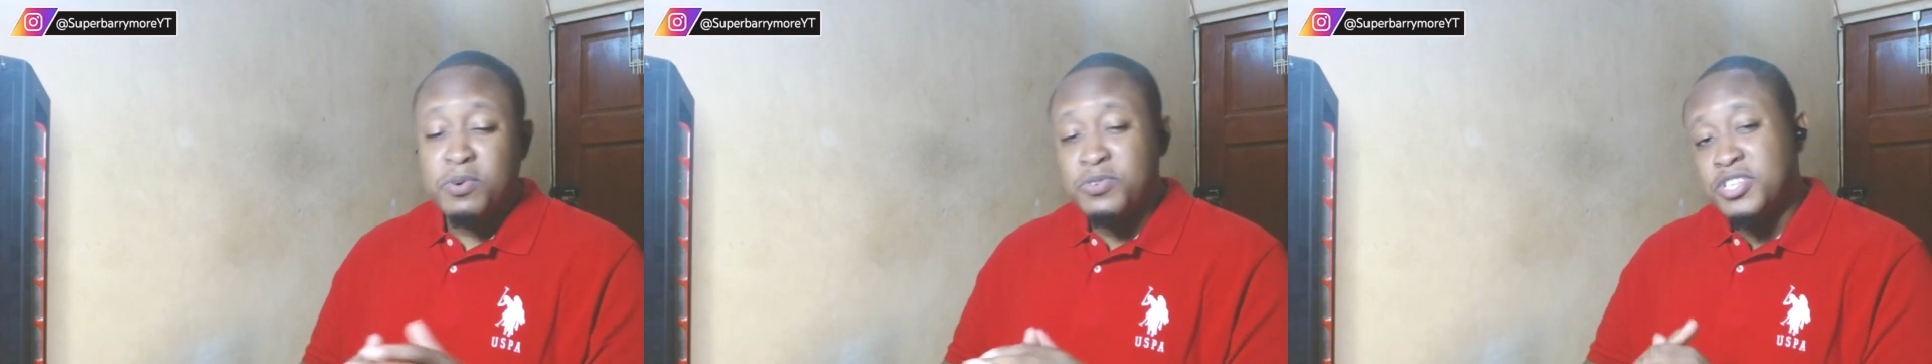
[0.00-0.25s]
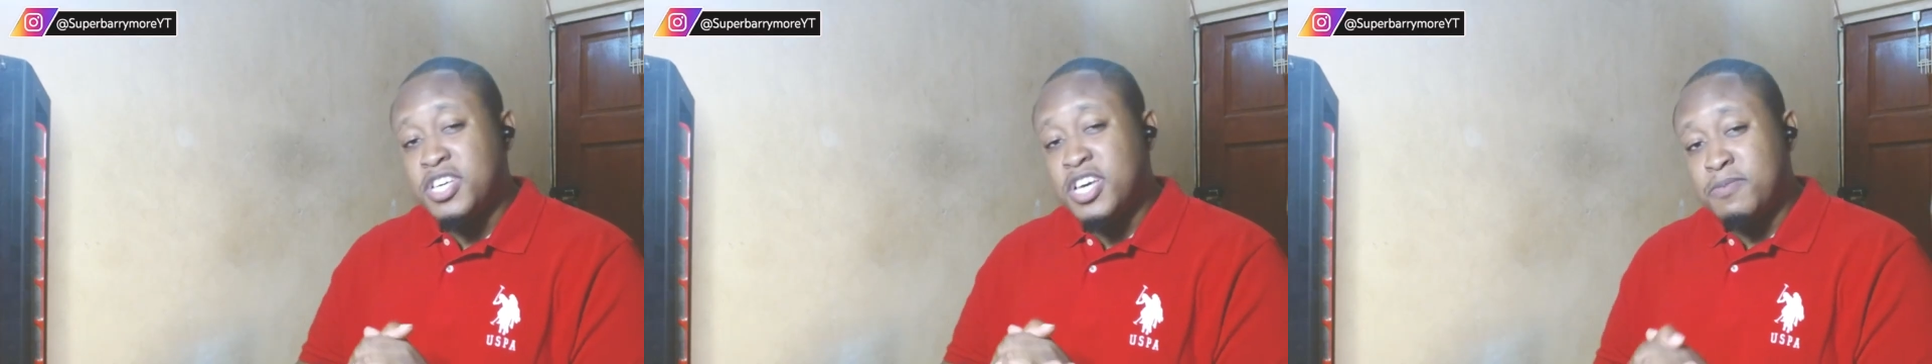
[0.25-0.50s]

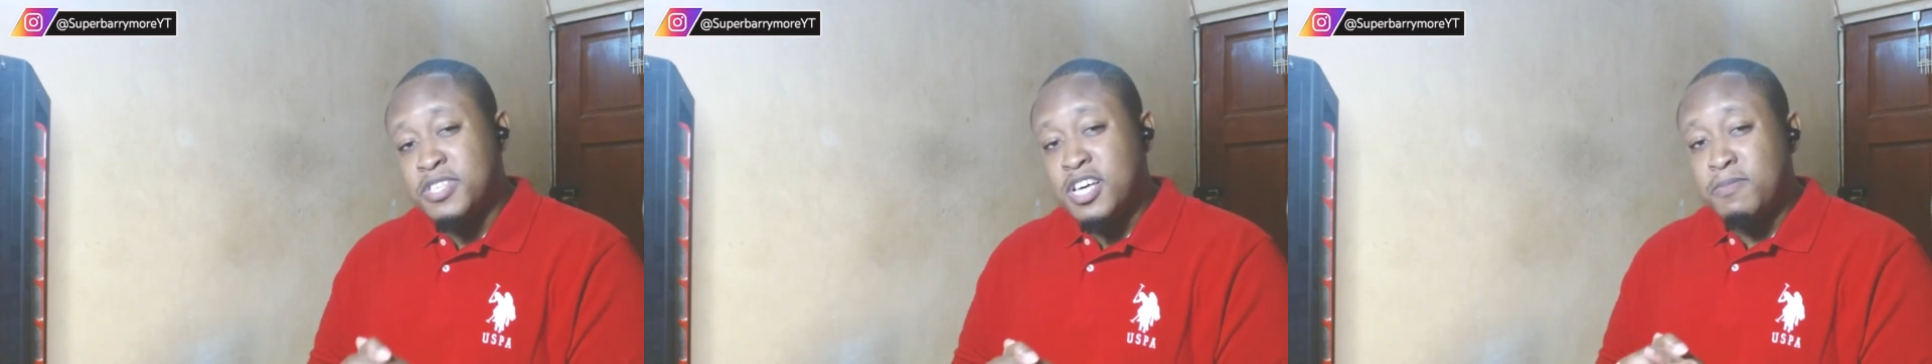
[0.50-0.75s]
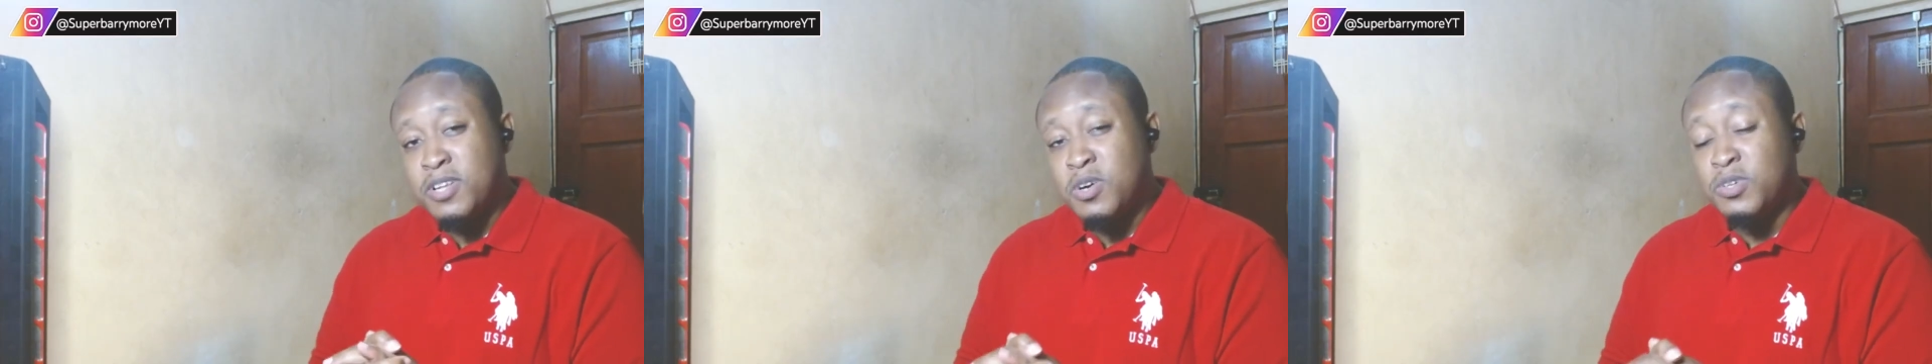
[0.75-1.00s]
post comments
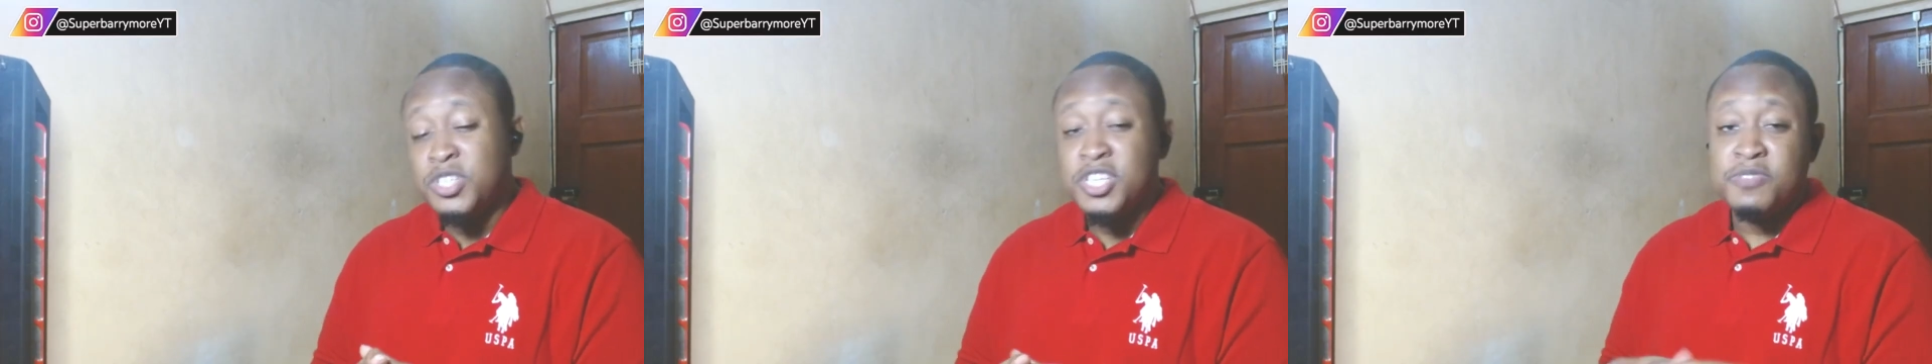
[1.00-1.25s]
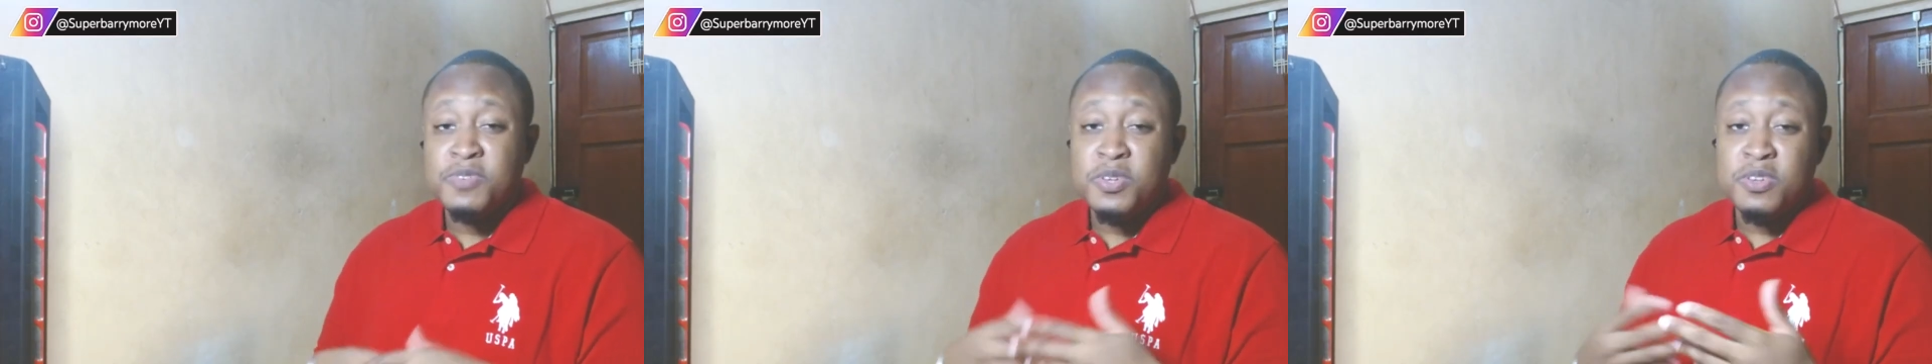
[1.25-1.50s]
down below, share
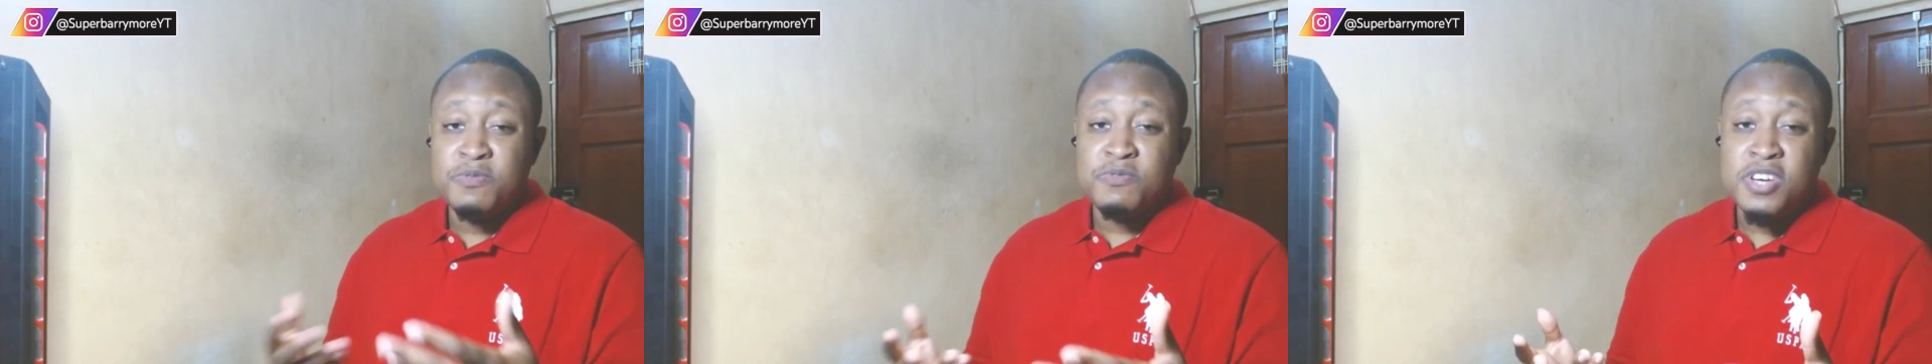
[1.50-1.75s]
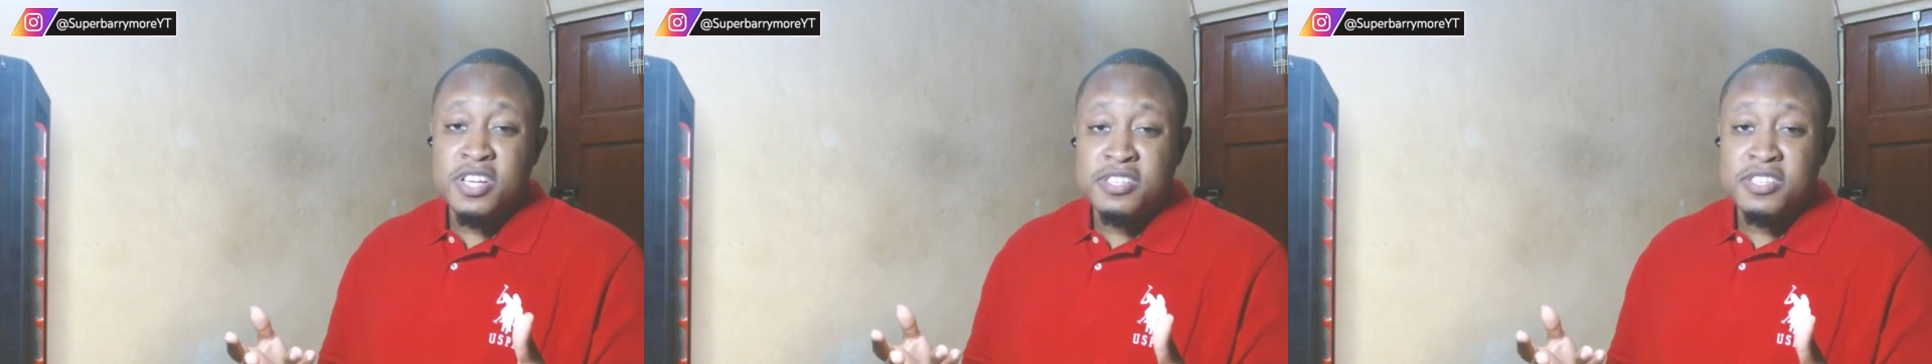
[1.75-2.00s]
this video to
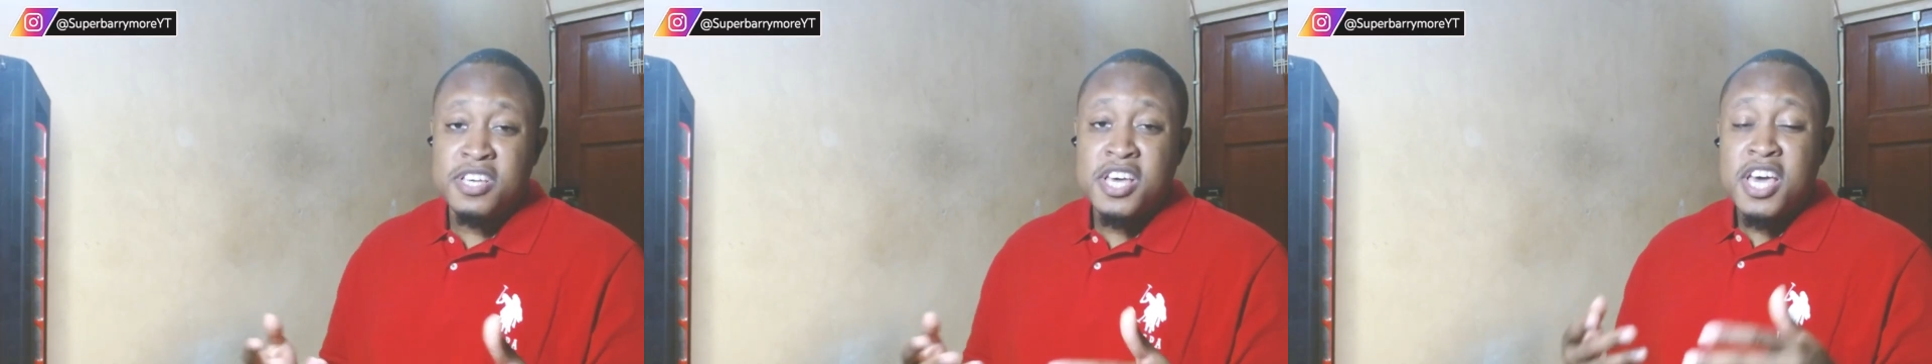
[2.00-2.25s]
friends,